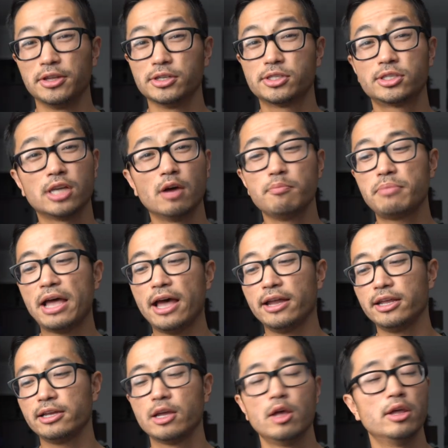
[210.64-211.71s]
There's some
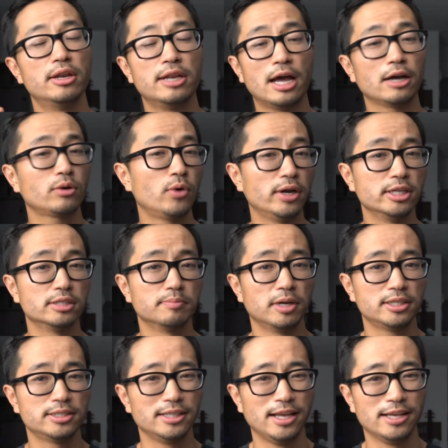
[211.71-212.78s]
padding, not quite as
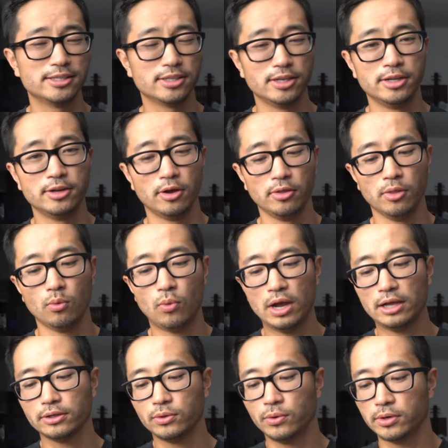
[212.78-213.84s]
much as on the
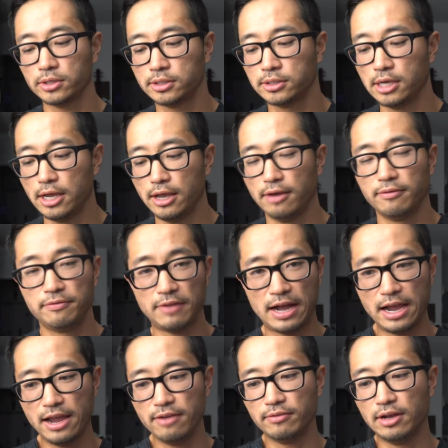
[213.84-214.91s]
Wild Horse
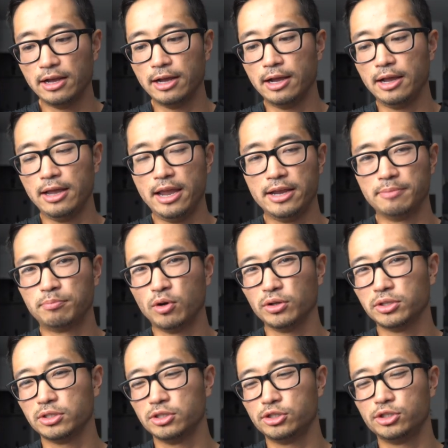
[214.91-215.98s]
5, and
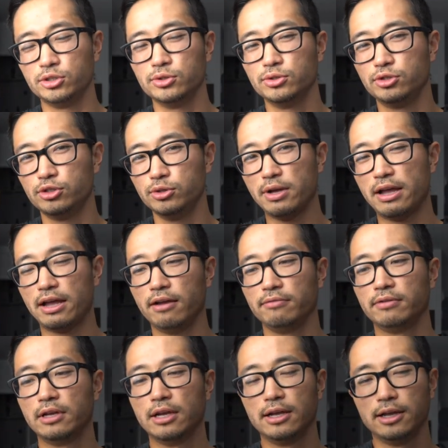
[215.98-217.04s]
both of the shoes do
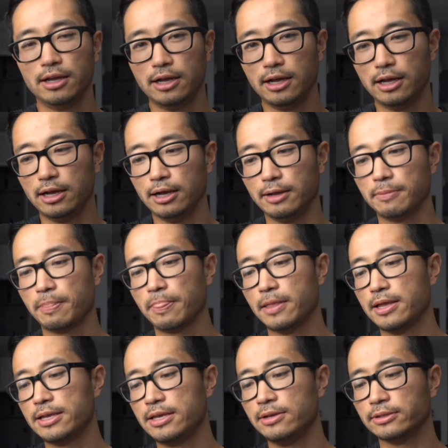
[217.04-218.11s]
have
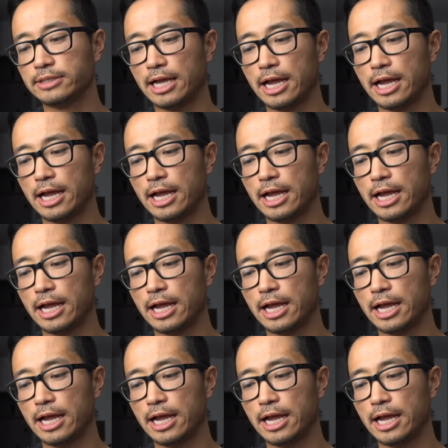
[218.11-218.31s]
heel